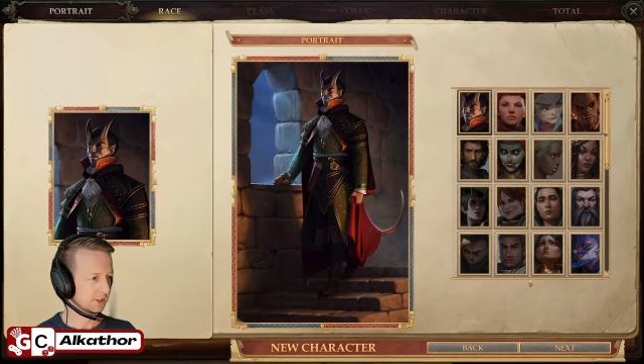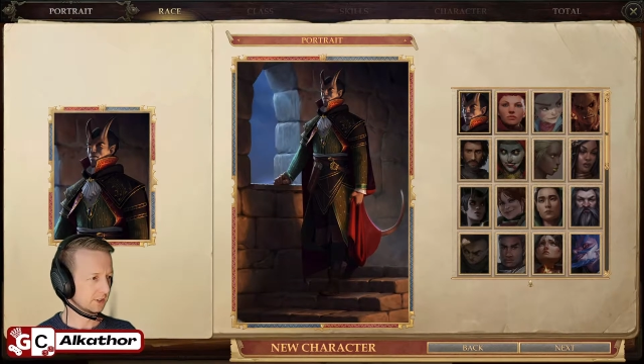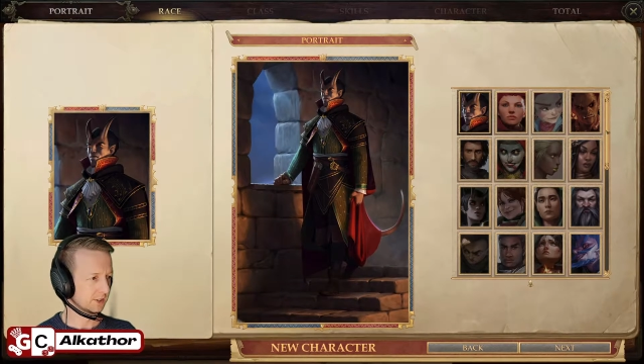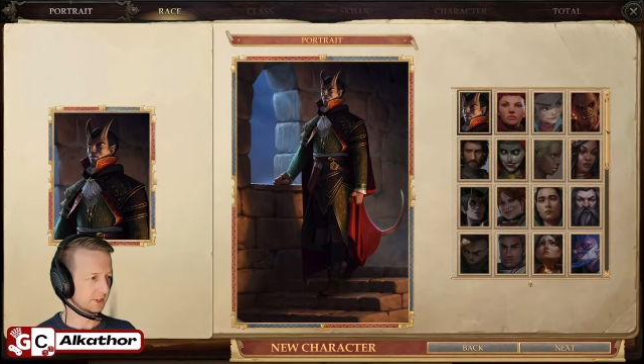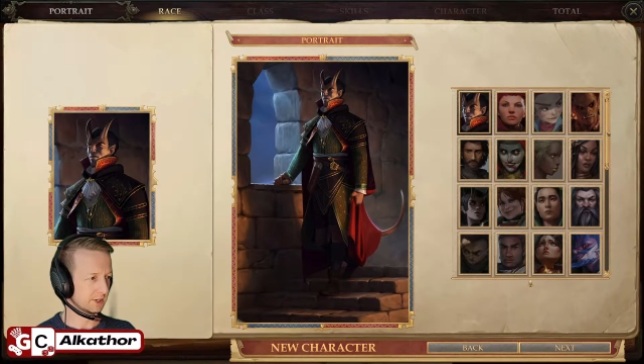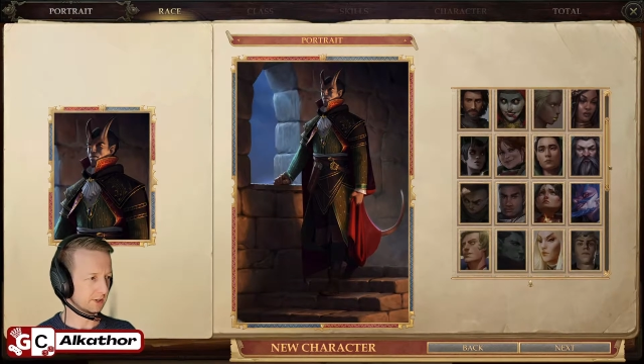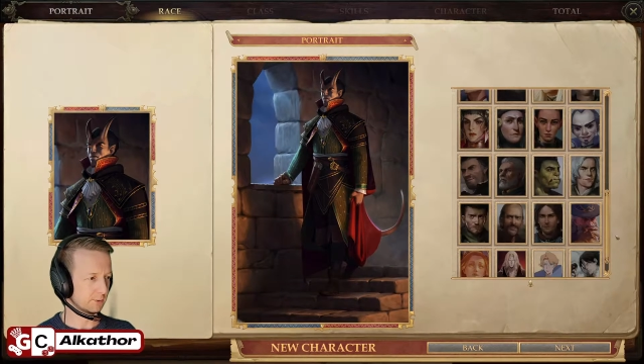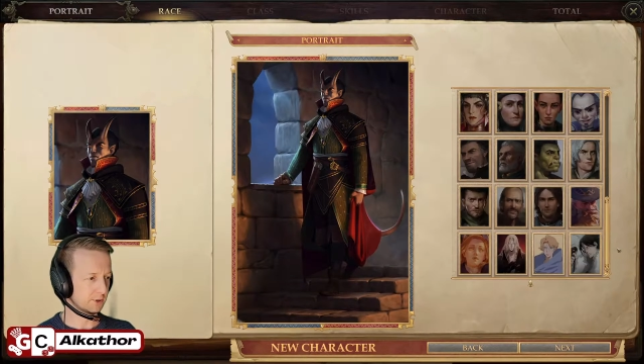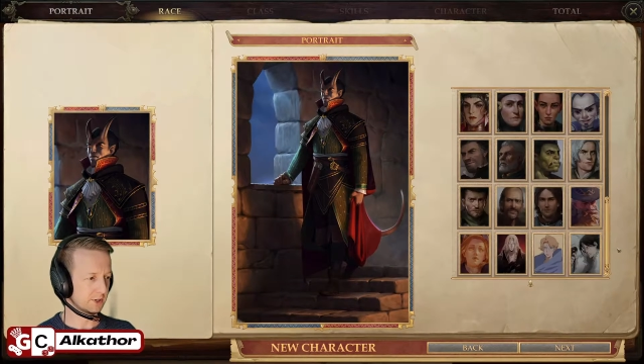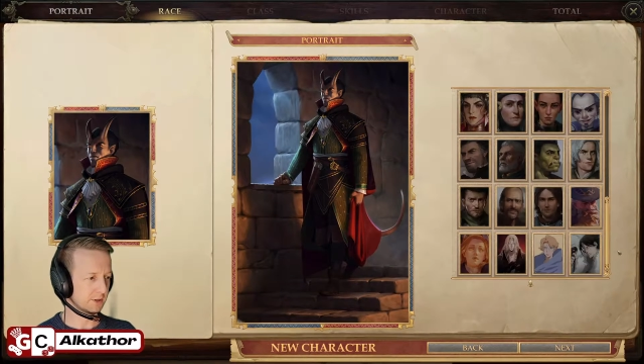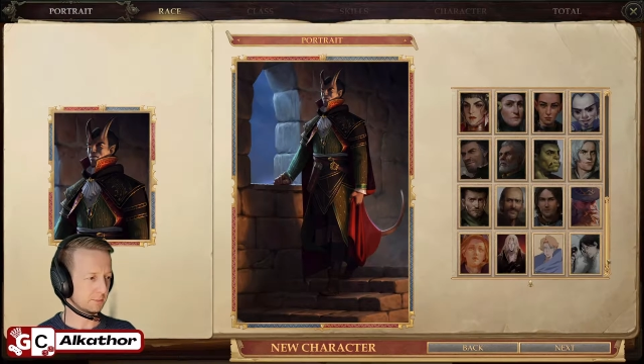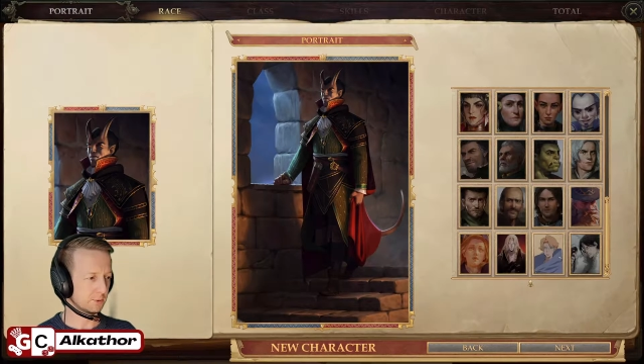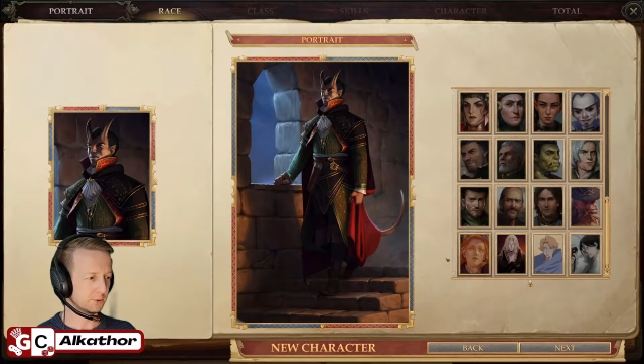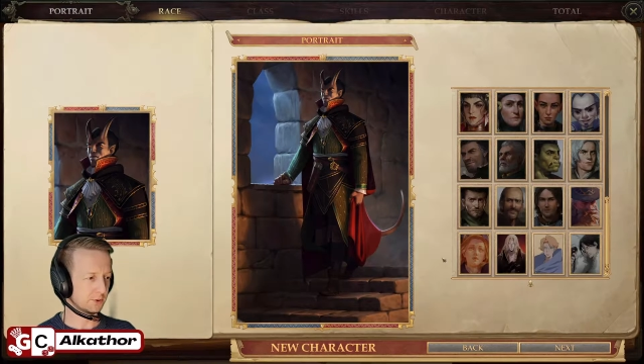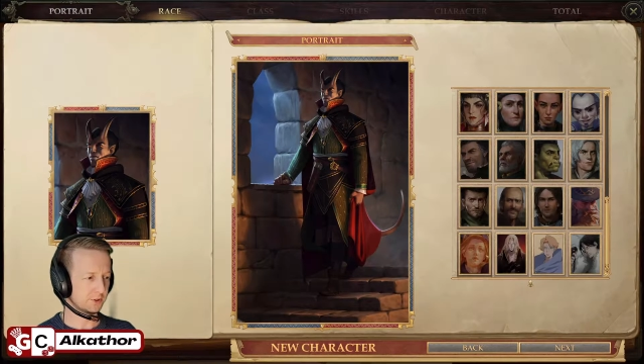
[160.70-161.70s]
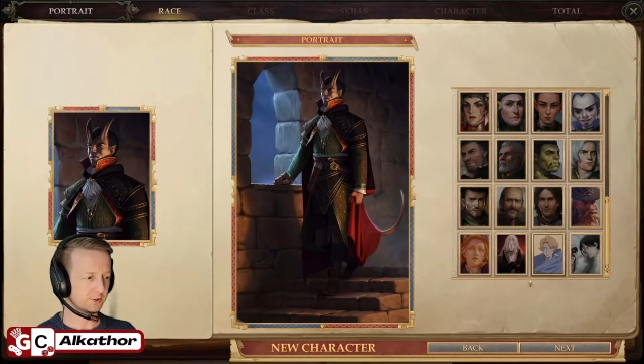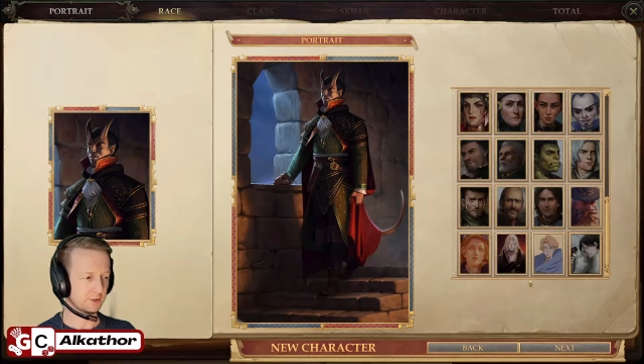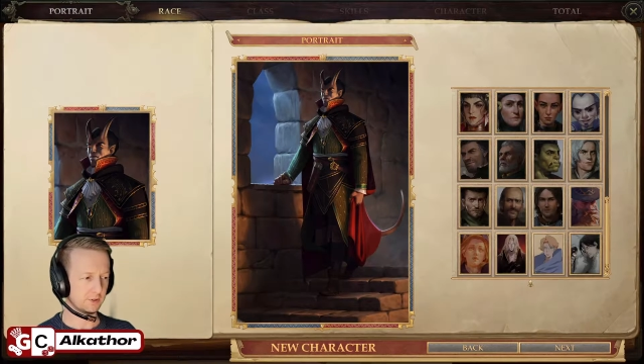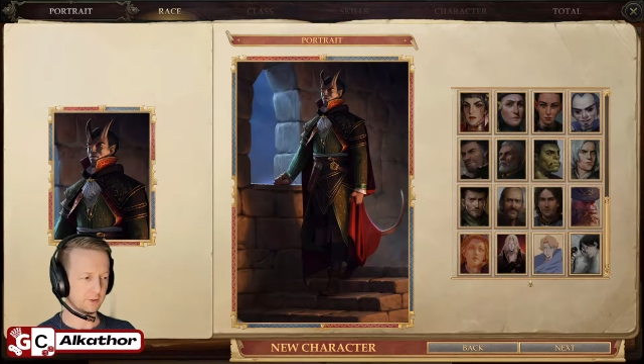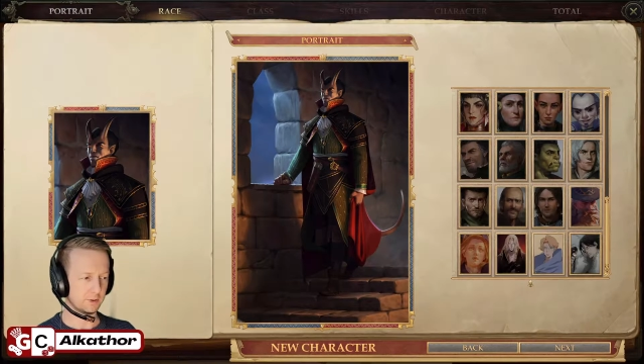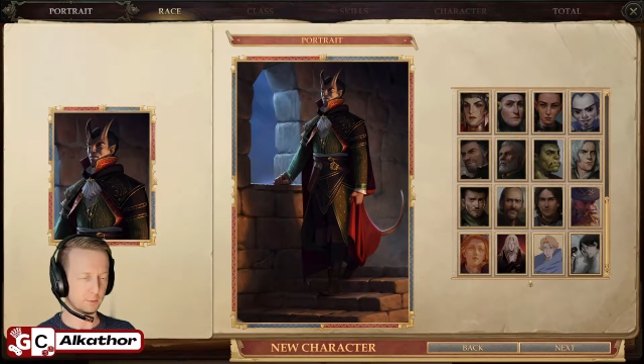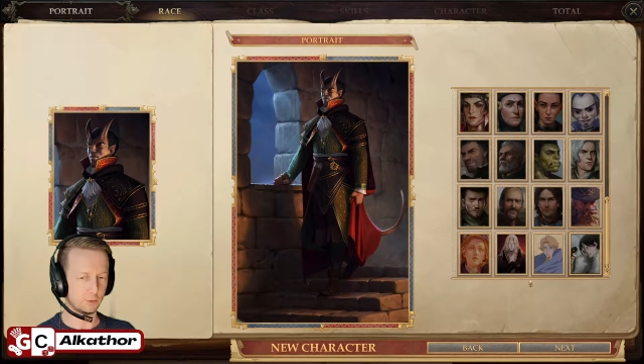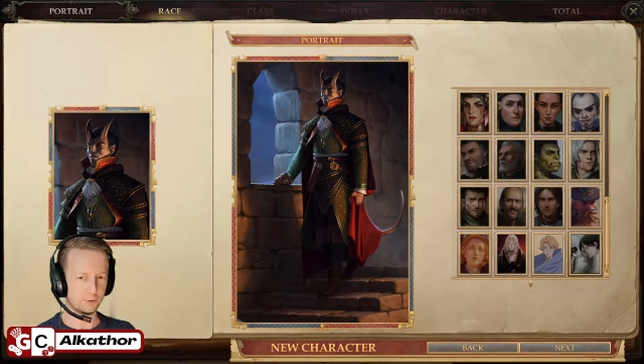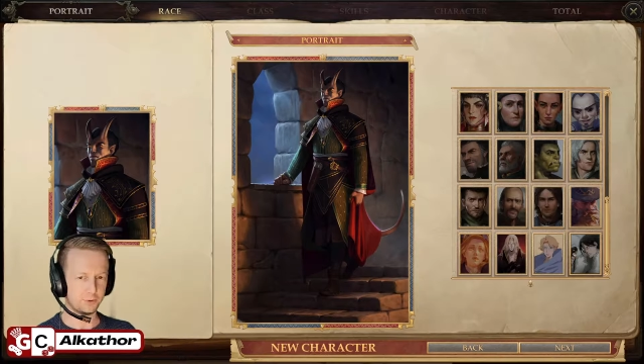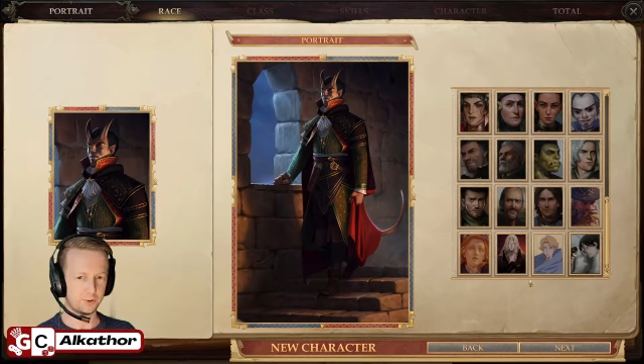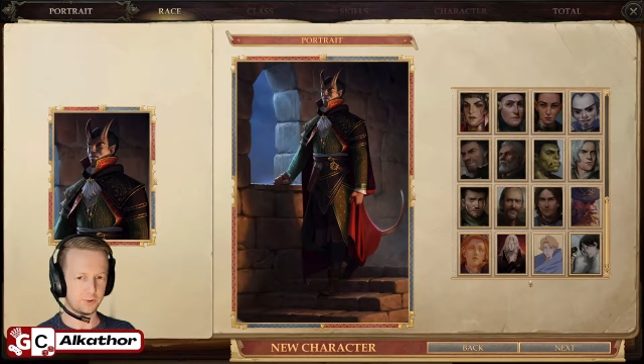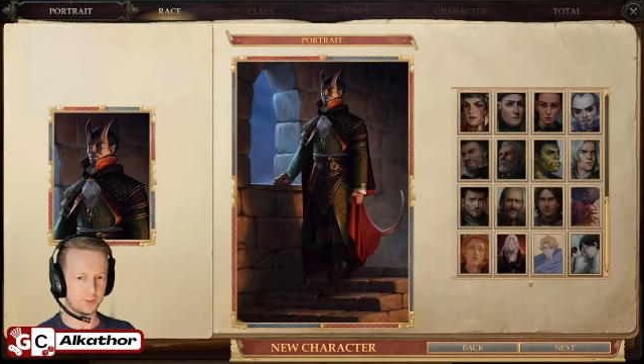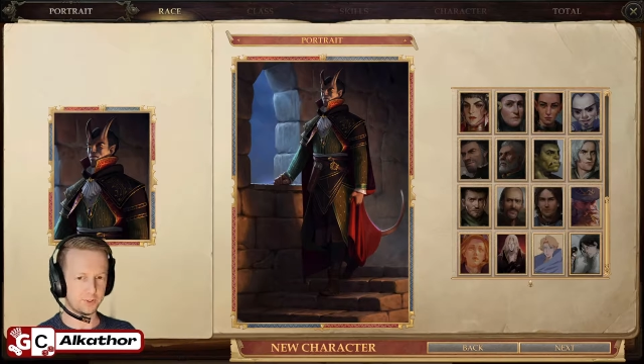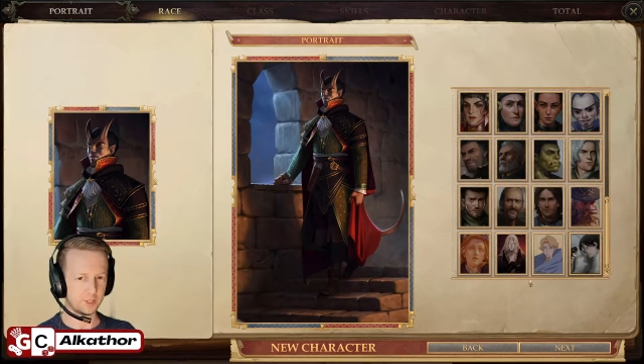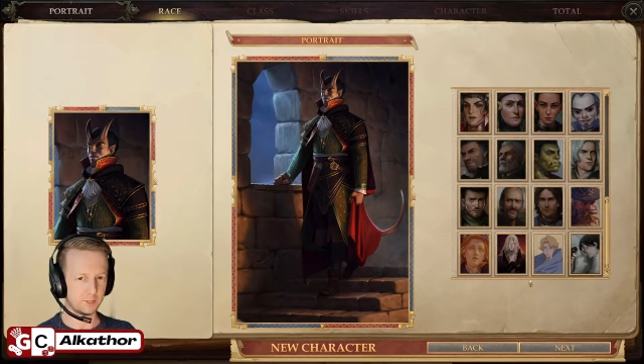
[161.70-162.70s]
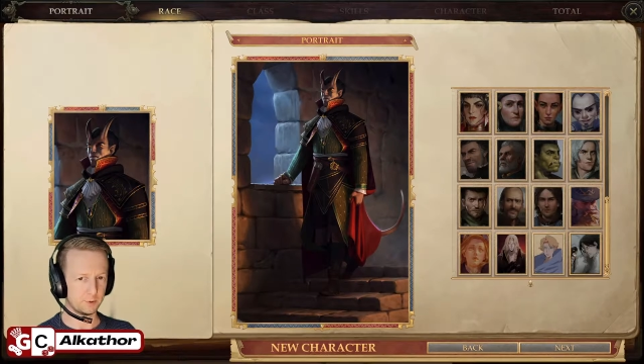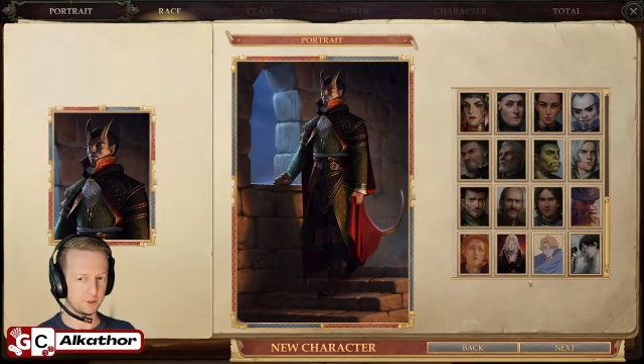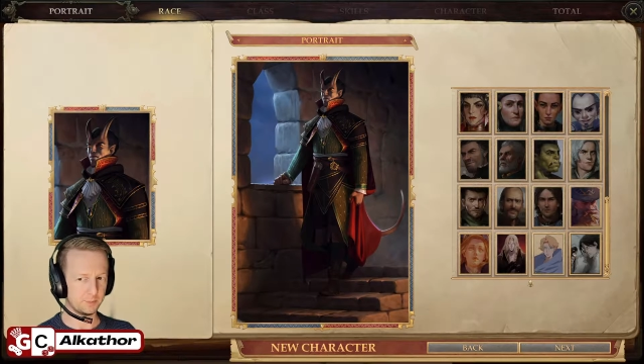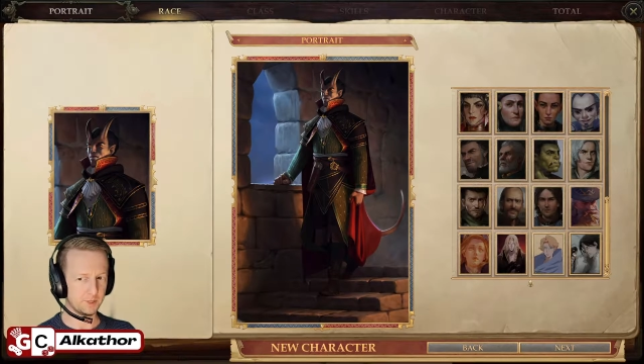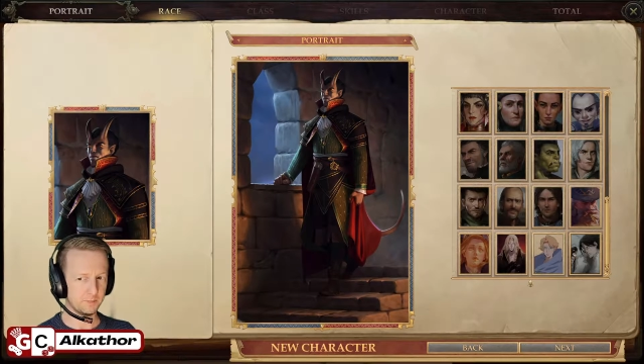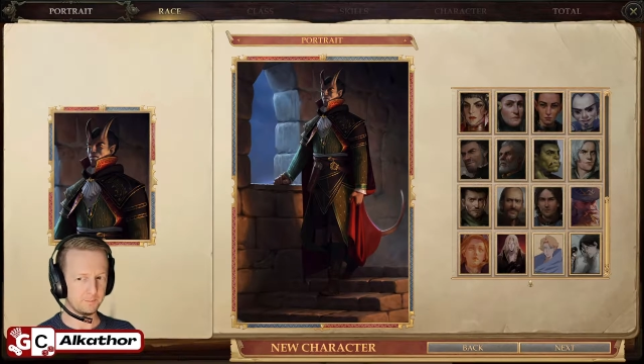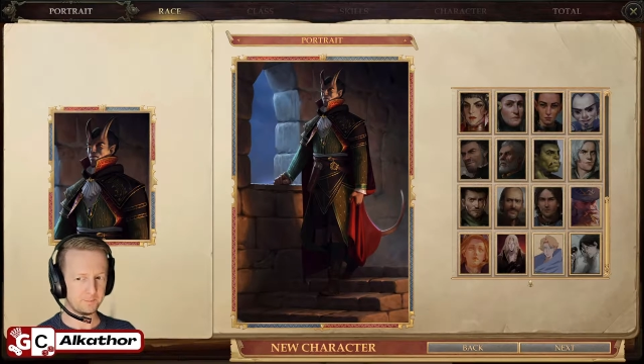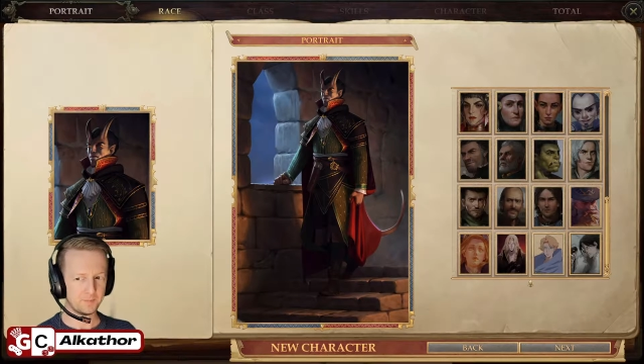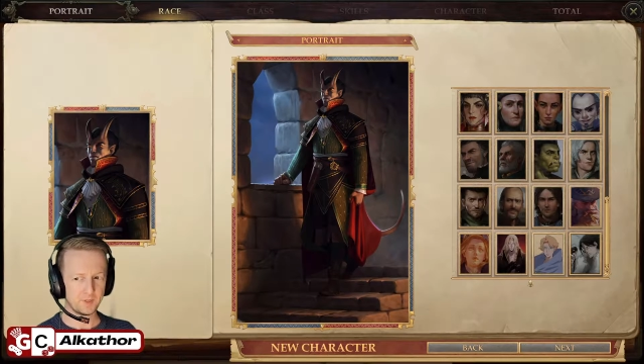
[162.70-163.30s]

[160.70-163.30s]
Now, I've already imported the portraits down the bottom here.